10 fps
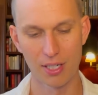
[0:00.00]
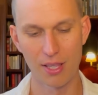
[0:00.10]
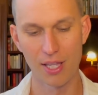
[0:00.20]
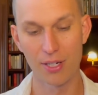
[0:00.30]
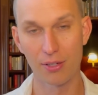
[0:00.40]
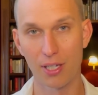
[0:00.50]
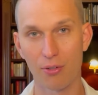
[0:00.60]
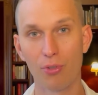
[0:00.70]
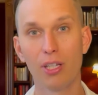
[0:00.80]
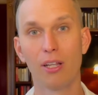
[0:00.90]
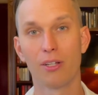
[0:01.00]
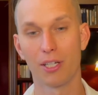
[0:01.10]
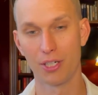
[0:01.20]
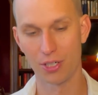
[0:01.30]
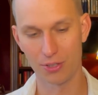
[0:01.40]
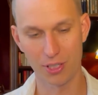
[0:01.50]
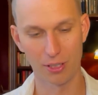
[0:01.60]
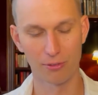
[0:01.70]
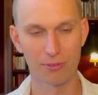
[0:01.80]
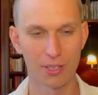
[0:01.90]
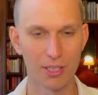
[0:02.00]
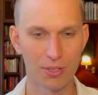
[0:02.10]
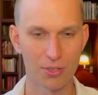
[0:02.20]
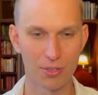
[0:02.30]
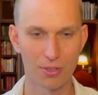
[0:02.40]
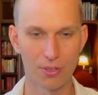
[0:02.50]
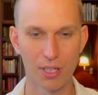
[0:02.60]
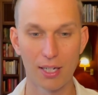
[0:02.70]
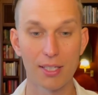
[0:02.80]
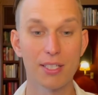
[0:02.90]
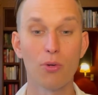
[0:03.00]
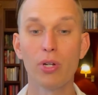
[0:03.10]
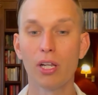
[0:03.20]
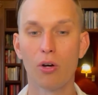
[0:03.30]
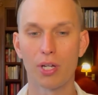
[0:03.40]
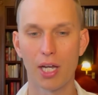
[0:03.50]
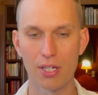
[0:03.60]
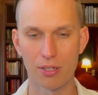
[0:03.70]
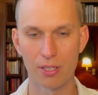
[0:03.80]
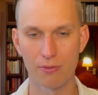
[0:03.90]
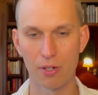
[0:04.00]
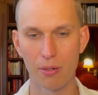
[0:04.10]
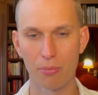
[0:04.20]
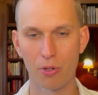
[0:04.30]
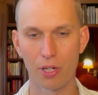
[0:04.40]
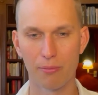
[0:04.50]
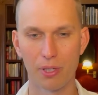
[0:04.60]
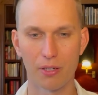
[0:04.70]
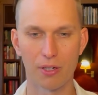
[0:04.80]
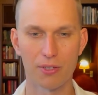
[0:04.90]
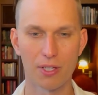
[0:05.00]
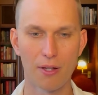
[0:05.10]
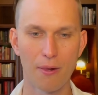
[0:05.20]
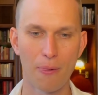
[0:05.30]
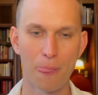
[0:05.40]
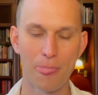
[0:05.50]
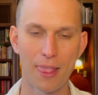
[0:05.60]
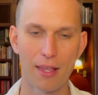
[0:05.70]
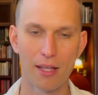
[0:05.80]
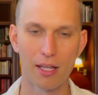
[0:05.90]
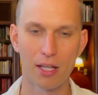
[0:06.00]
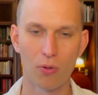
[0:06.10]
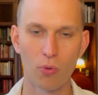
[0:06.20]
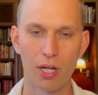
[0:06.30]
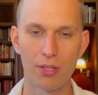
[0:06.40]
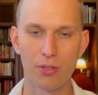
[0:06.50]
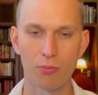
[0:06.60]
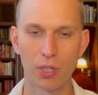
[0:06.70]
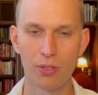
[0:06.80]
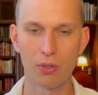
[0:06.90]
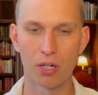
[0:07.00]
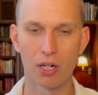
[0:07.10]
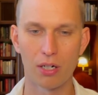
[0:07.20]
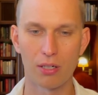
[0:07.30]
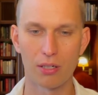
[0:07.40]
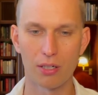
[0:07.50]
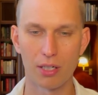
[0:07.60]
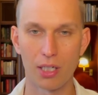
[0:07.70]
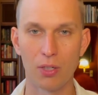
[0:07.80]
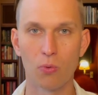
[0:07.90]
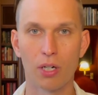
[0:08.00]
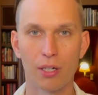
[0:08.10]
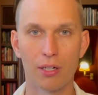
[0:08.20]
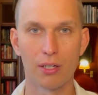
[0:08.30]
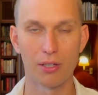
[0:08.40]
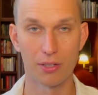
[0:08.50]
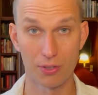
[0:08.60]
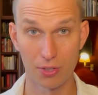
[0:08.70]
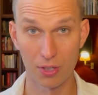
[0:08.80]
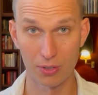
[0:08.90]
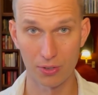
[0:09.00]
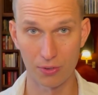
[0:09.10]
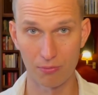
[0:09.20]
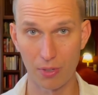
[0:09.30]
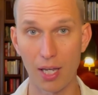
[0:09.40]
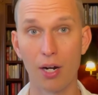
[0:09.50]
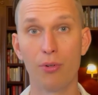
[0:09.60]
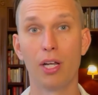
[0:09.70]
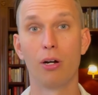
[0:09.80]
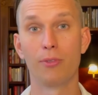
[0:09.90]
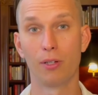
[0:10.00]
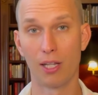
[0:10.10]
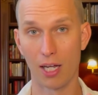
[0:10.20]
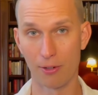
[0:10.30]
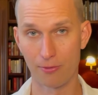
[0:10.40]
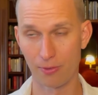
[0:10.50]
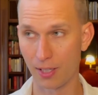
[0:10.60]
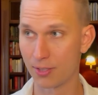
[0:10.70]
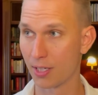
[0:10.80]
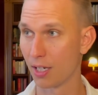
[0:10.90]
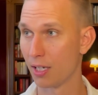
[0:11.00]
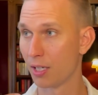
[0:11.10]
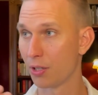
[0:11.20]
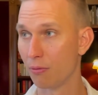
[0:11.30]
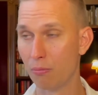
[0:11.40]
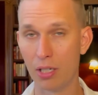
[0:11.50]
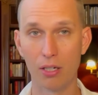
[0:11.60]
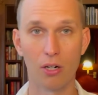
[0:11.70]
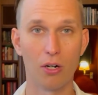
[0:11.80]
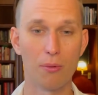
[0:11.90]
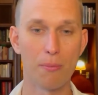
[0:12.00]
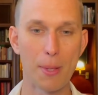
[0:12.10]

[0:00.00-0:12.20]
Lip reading: then you can relocate yourself into, let's say relocation is very important, because when you are in one certain area of your life, let's say it could be your